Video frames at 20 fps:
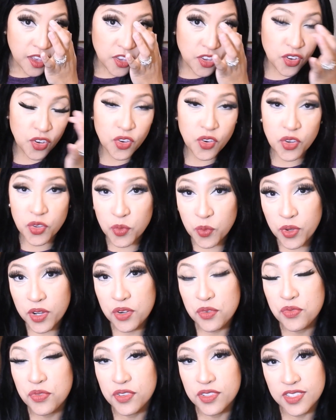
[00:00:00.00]
you could
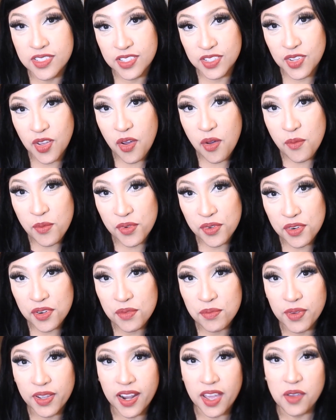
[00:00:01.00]
wear it for the
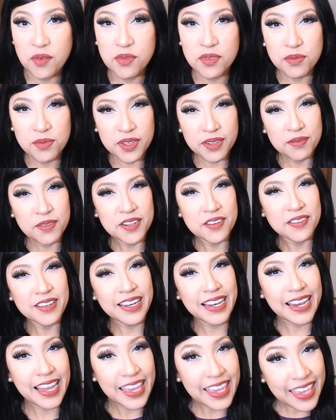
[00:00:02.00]
summer, but I would be very
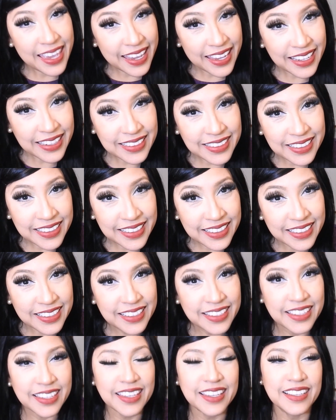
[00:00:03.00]

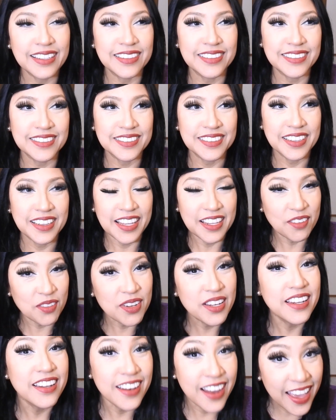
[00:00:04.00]
light-handed, and like
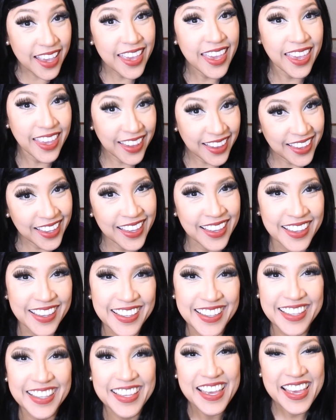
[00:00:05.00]
really light-handed,
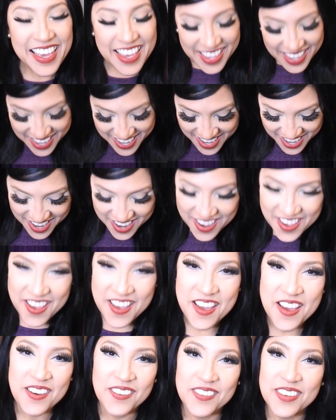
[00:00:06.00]
you know,
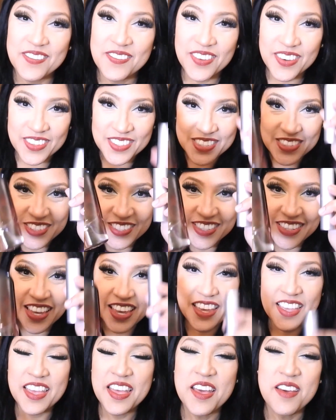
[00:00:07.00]
with both of
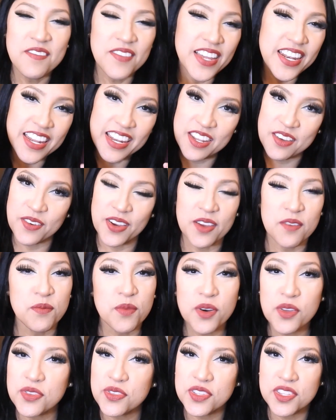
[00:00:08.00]
them. But anyway,
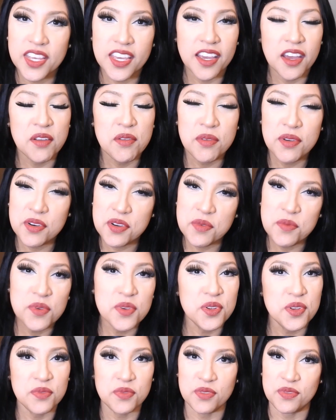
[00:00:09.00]
both of them are very
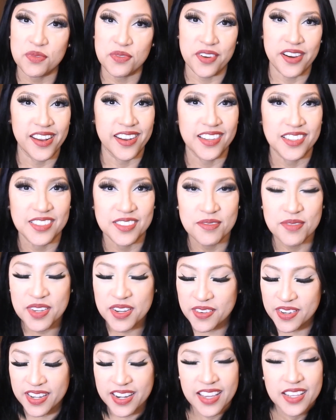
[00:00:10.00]
beautiful fragrance,
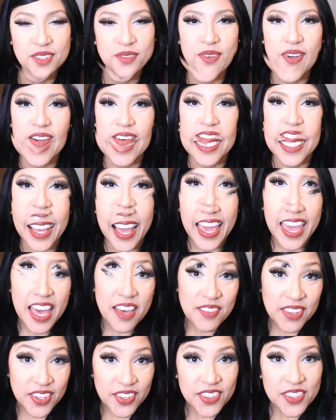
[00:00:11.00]
very nice fragrance. I
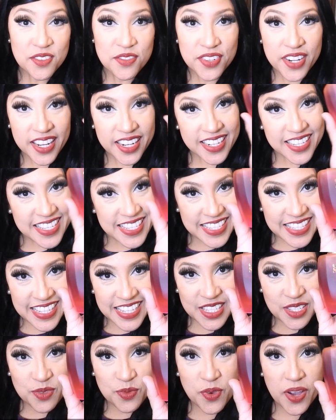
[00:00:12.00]
have another fragrance,
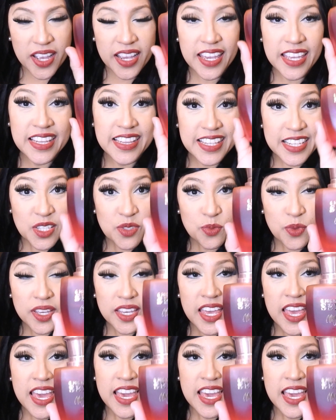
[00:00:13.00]
this one, and this one